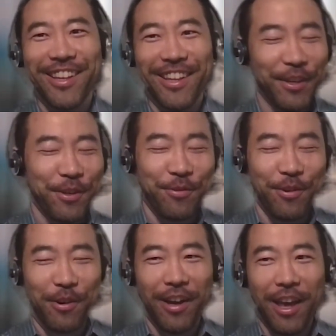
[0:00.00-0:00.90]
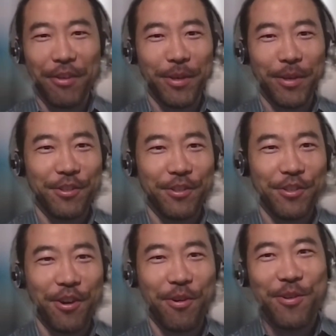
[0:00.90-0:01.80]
Thank you for having me on the show.